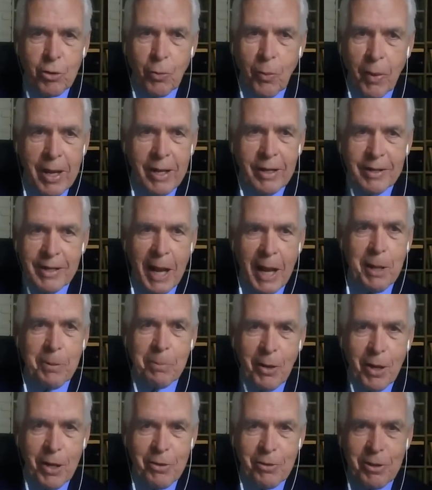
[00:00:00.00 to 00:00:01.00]
to wait
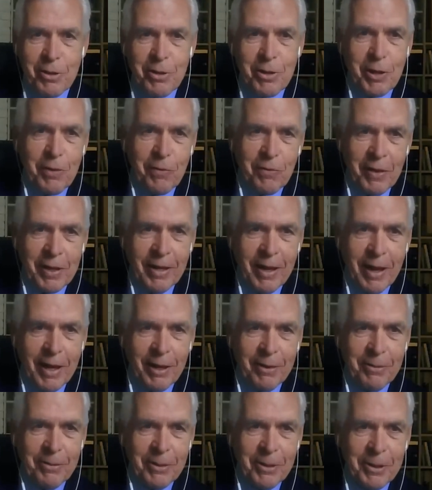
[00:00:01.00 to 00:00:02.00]
9 months to see if they
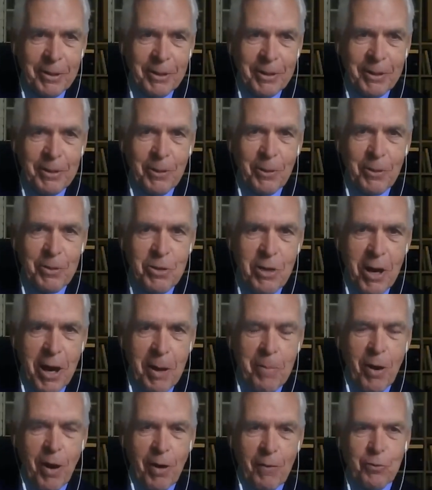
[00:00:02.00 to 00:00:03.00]
got a
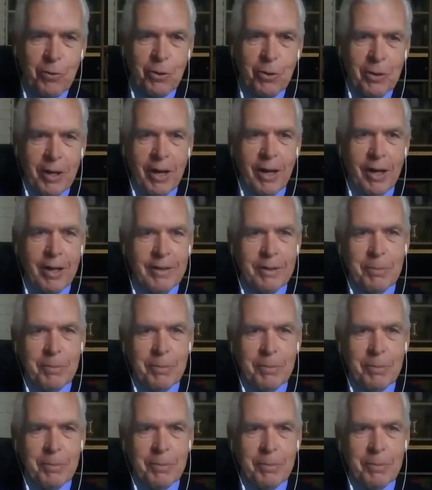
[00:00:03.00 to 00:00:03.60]
job offer or not.